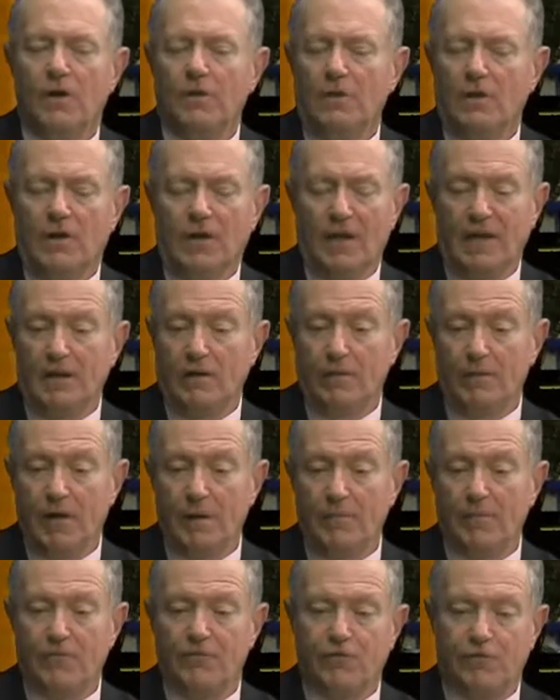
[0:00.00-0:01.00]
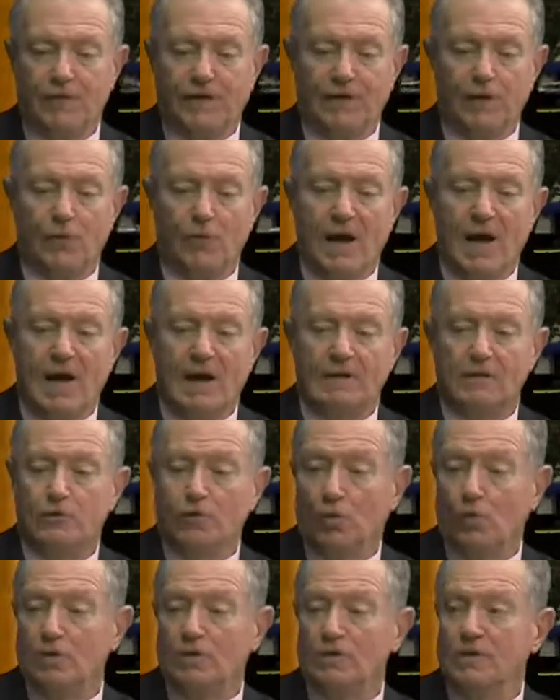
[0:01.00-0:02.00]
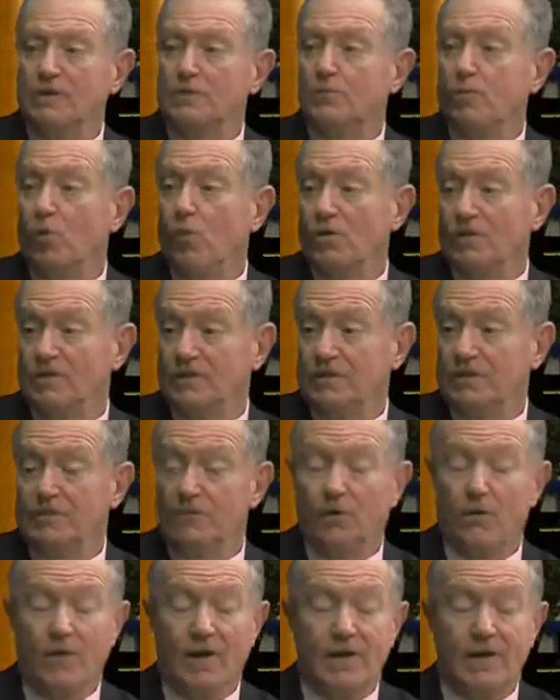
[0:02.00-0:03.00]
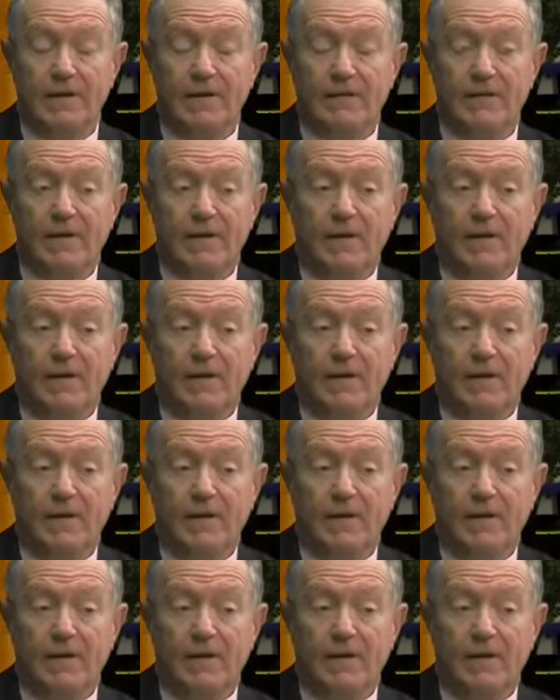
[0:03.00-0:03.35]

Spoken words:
The legal limit for DUI in Georgia is .08,